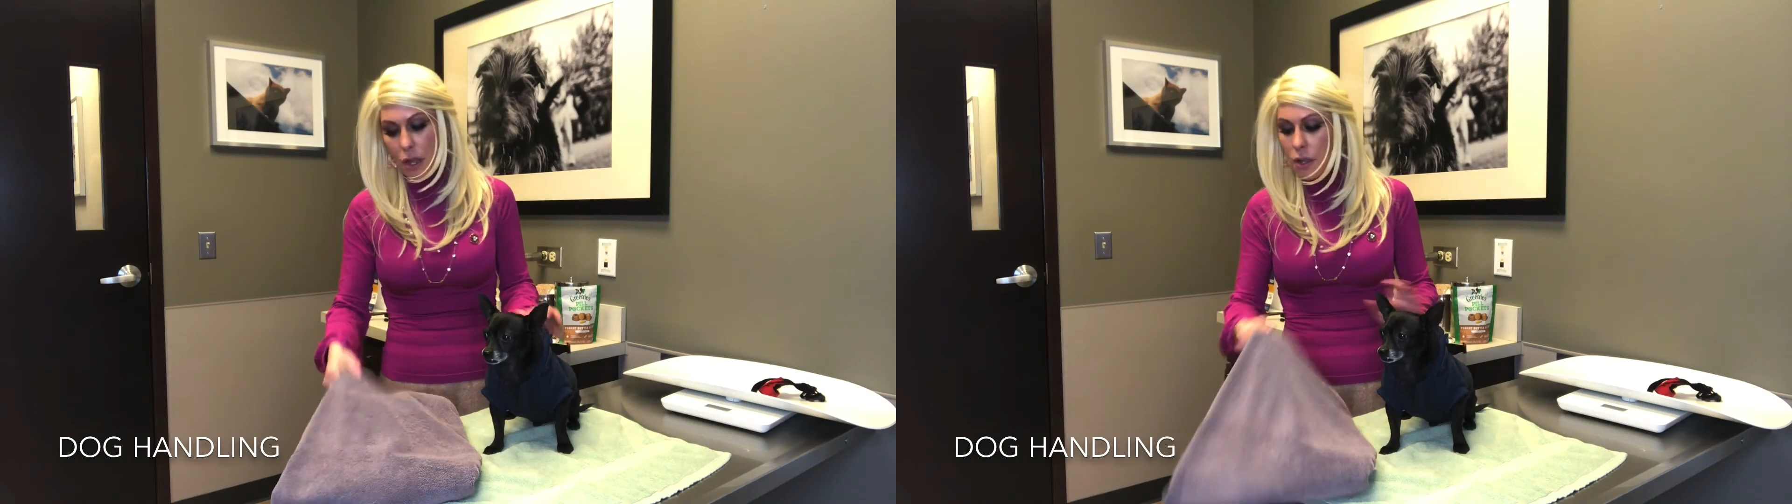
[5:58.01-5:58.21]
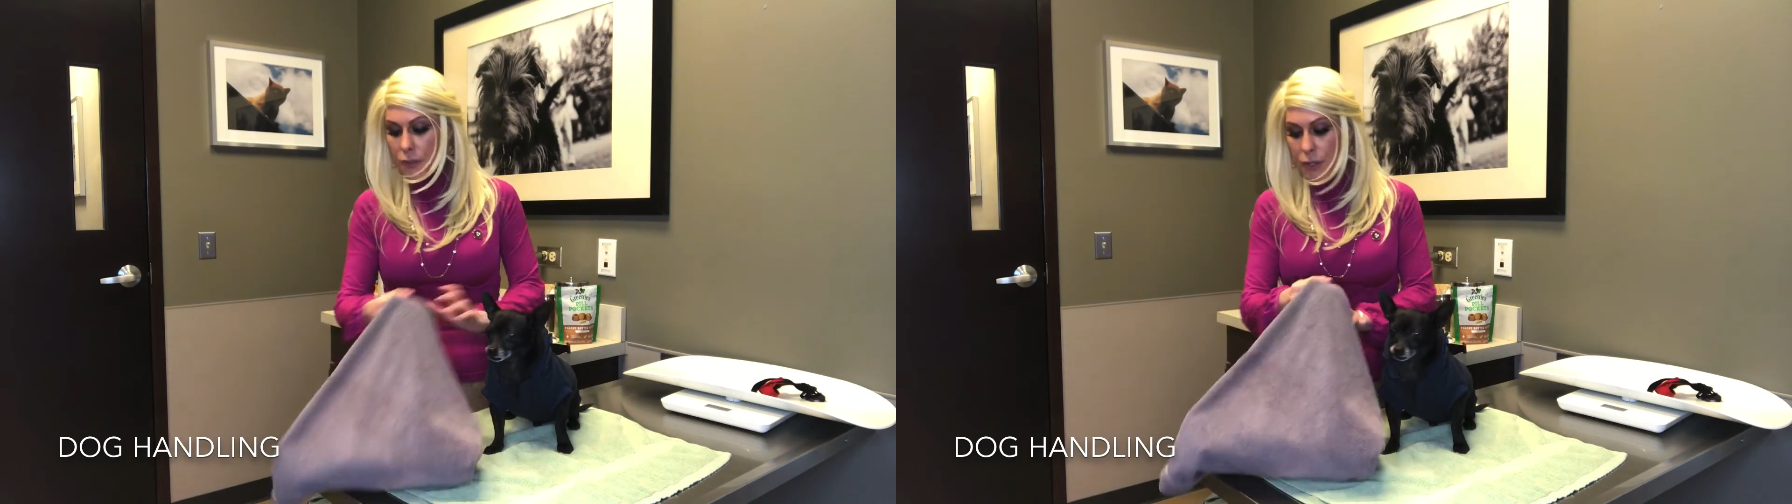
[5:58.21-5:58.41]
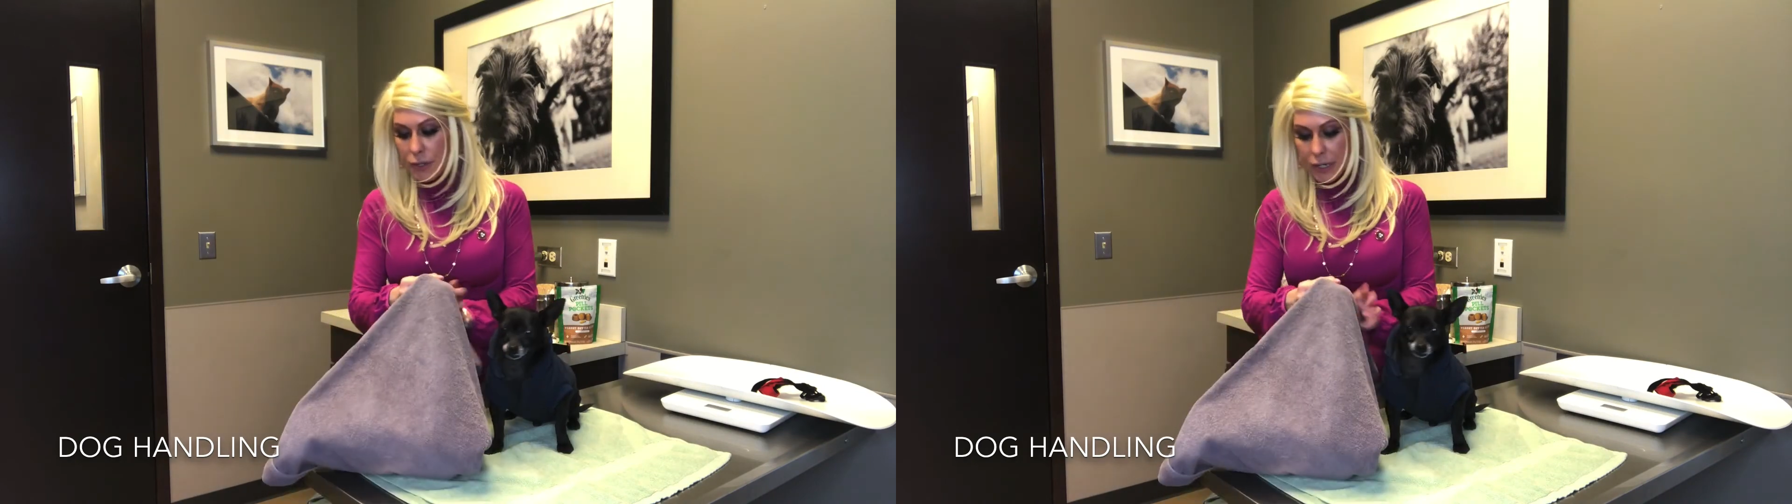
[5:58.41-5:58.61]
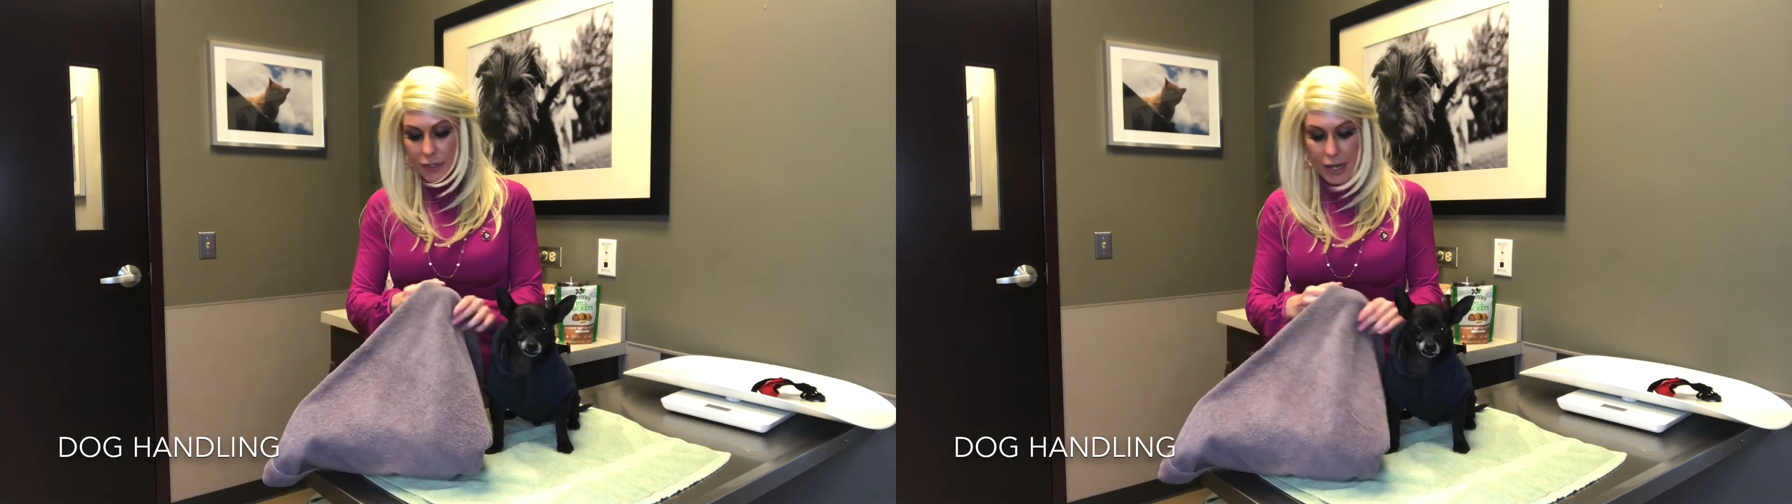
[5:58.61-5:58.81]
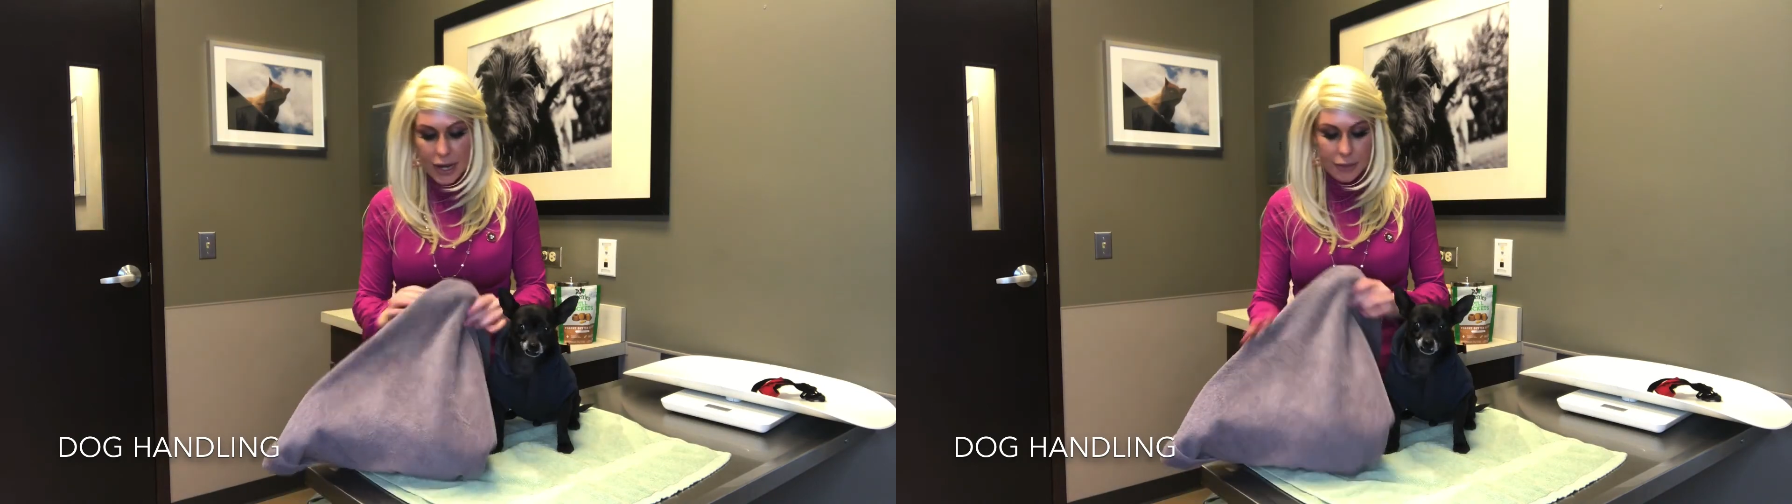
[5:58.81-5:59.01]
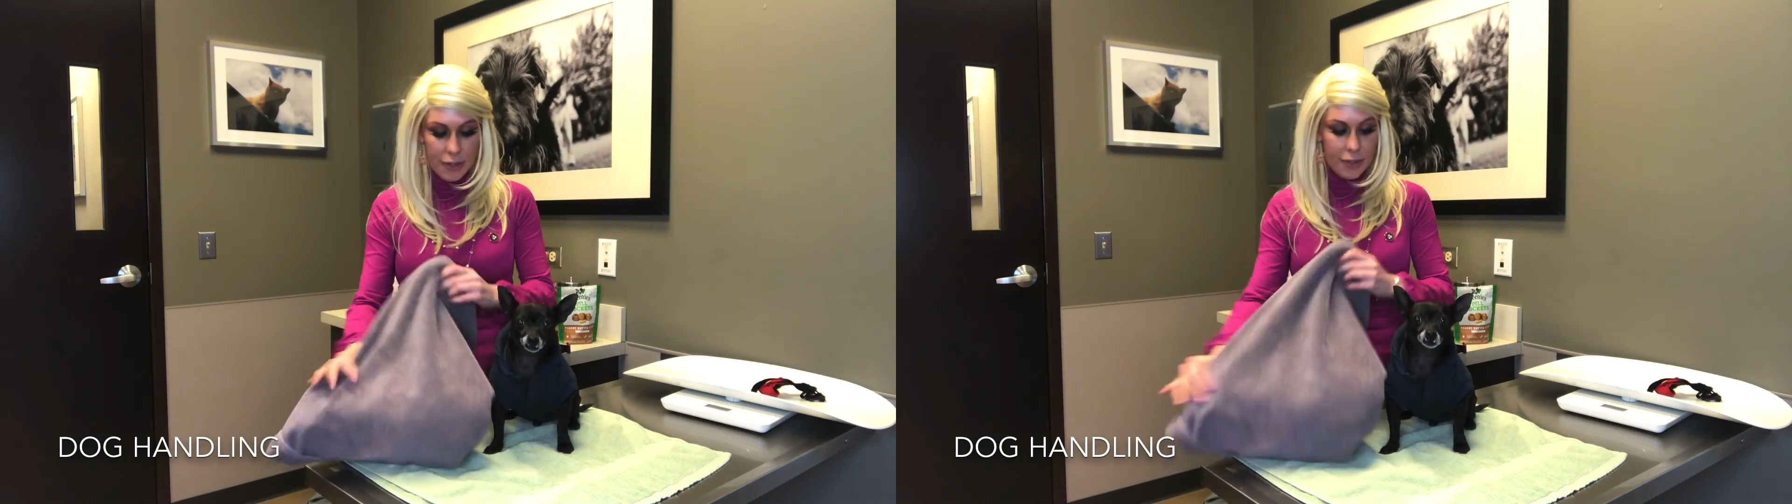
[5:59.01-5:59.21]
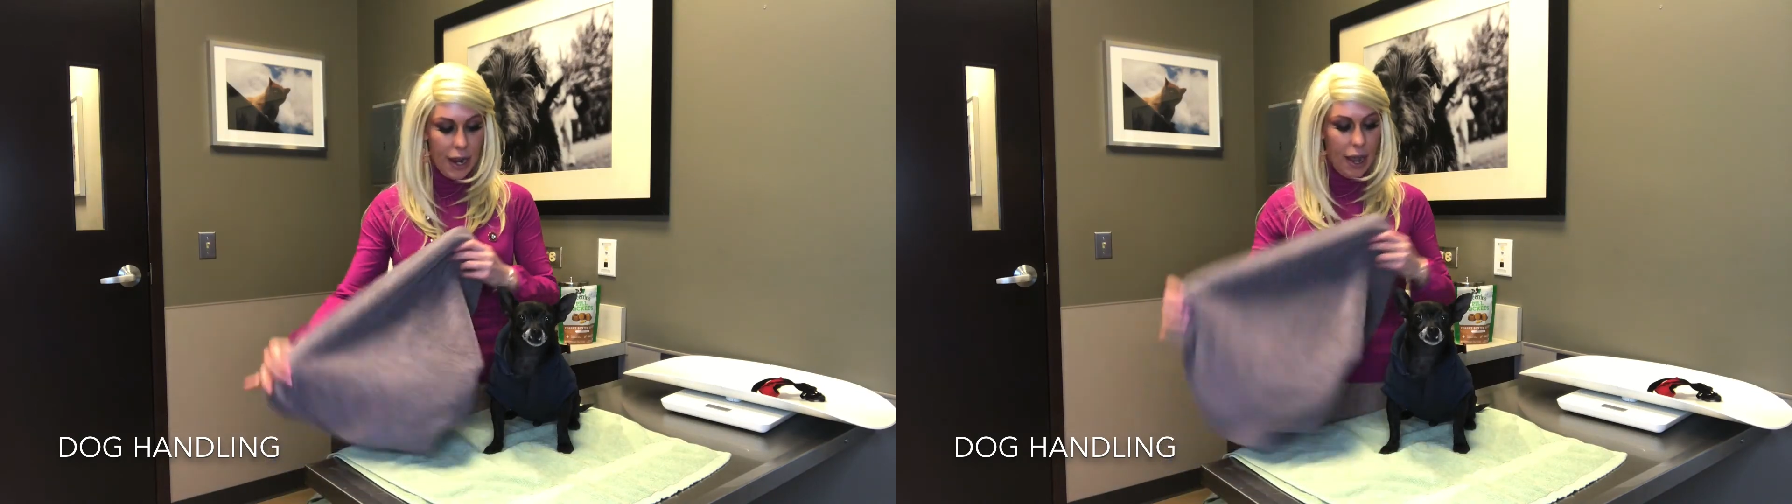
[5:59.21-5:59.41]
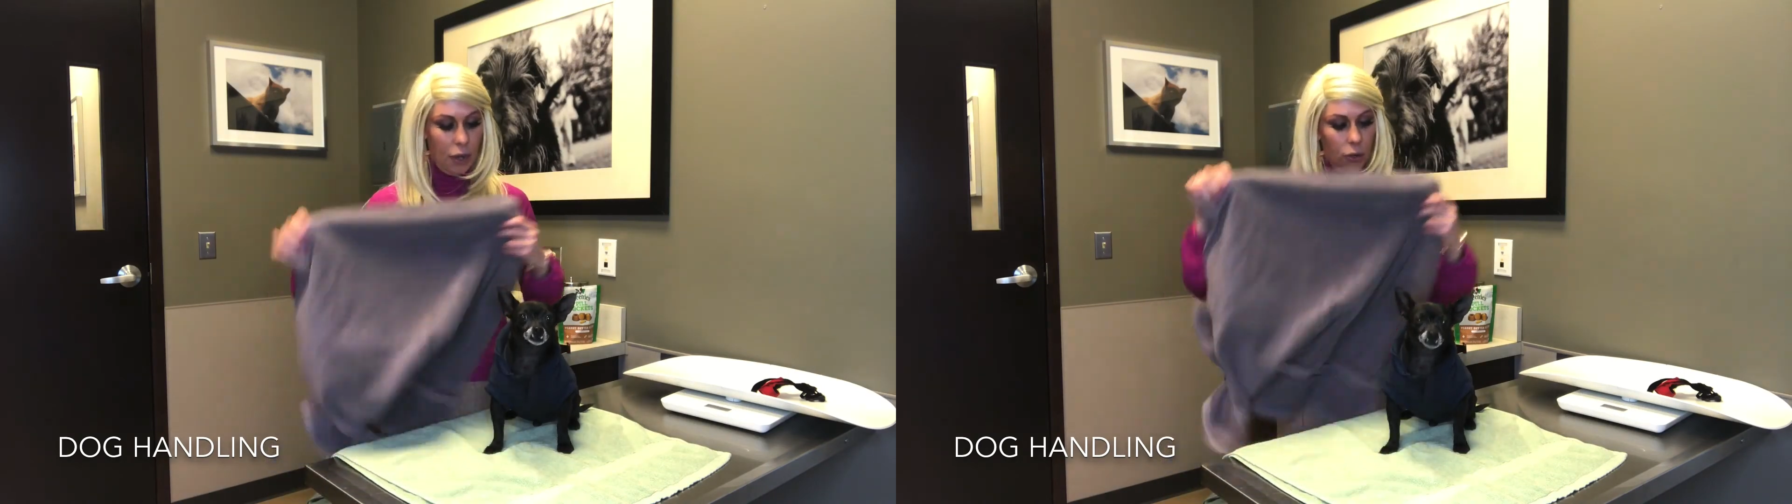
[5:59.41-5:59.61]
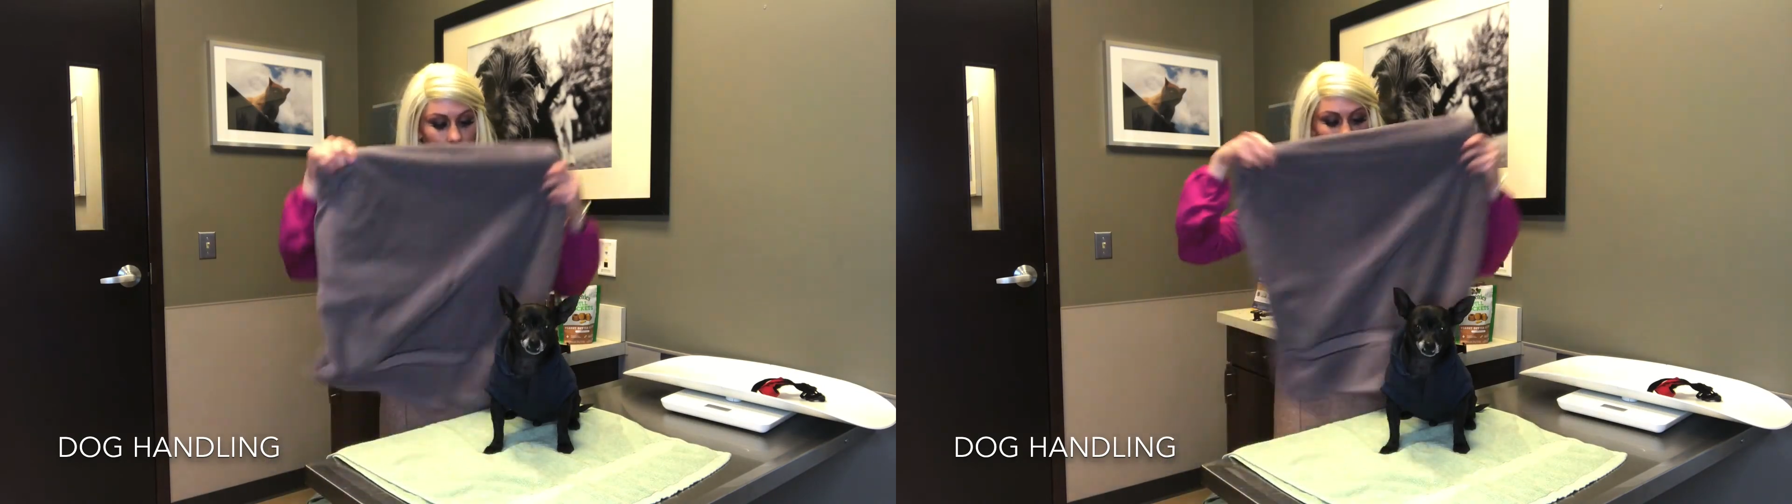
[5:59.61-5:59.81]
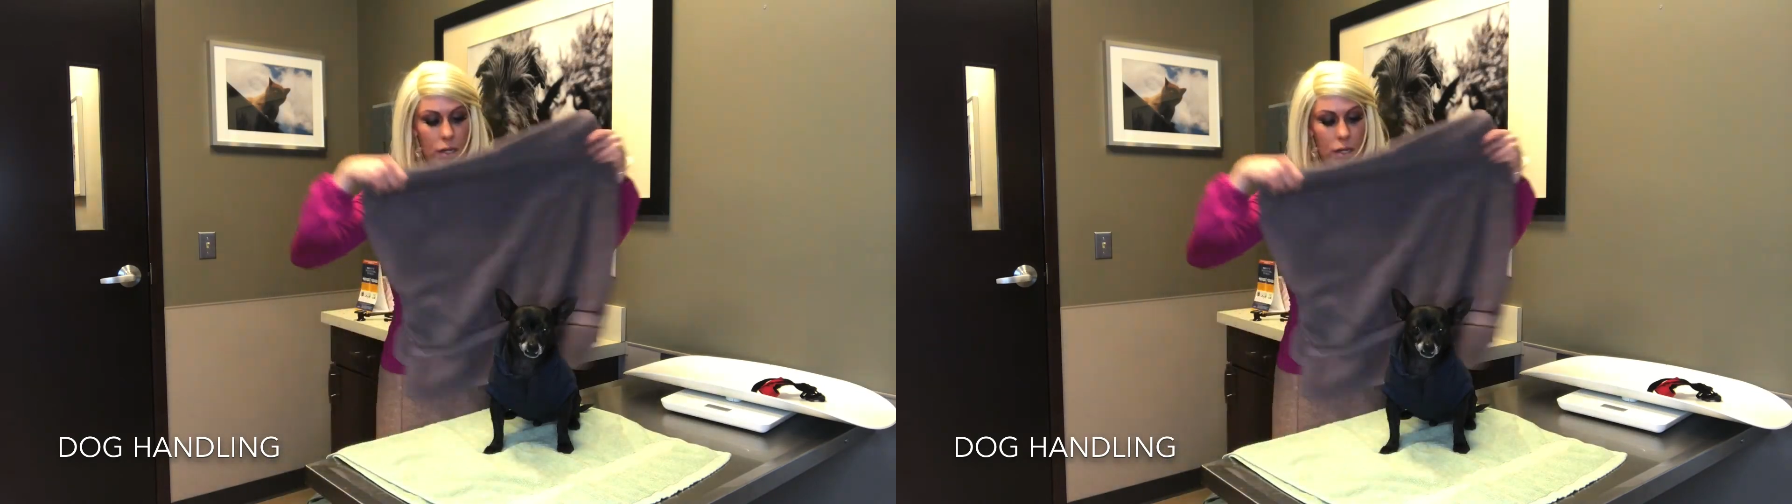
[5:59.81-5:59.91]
So you can take the towel